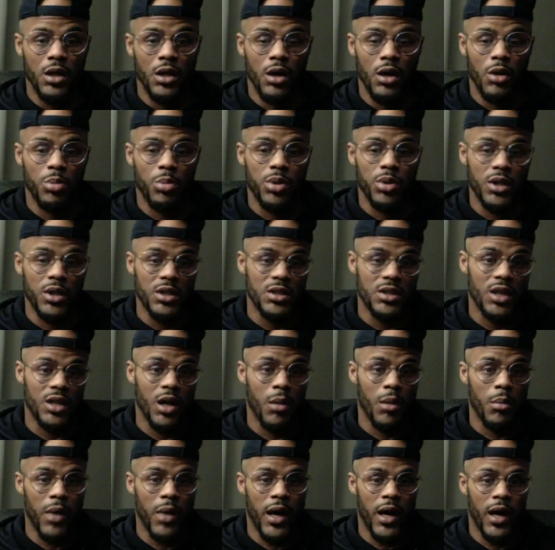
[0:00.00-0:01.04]
Please come
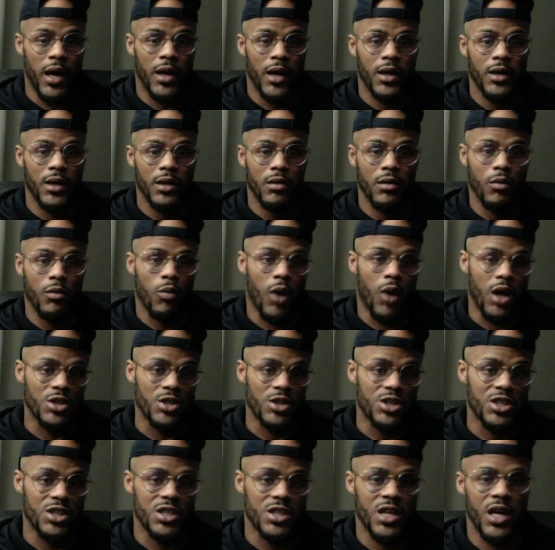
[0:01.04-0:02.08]
back, watch the
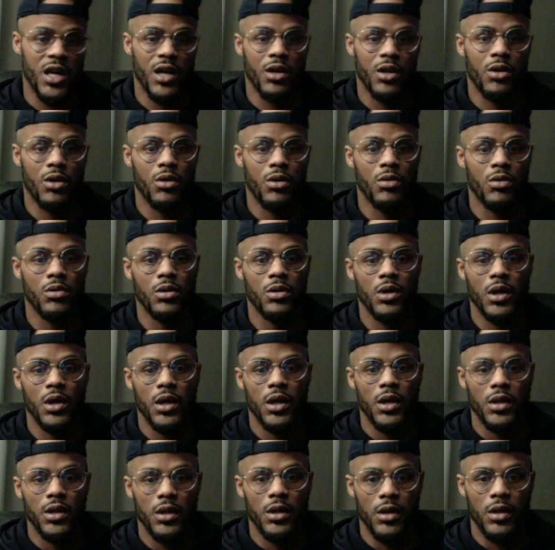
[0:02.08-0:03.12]
channel,
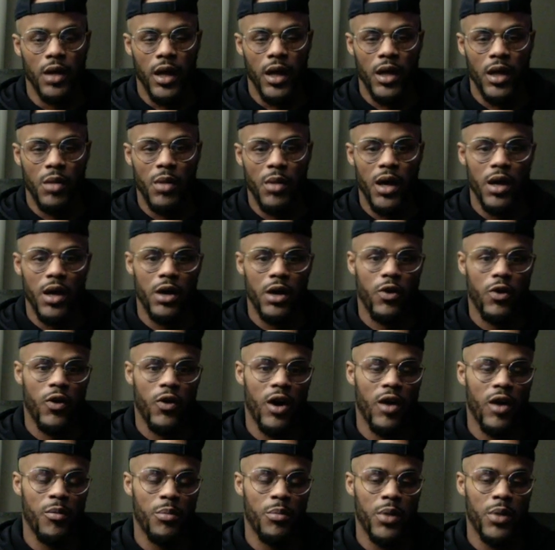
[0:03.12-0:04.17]
Anime and
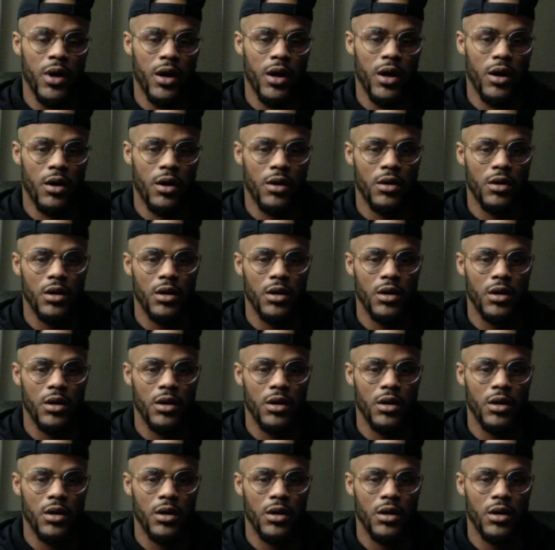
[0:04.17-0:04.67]
Craft Beer.